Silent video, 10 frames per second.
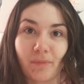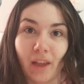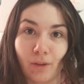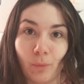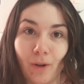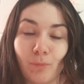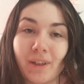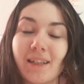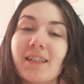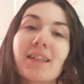it will,
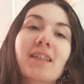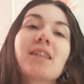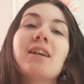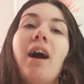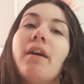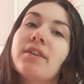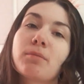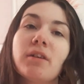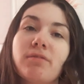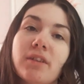because this is the highest
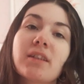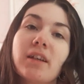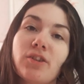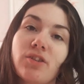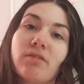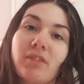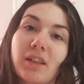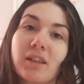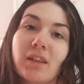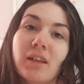manifestation of it.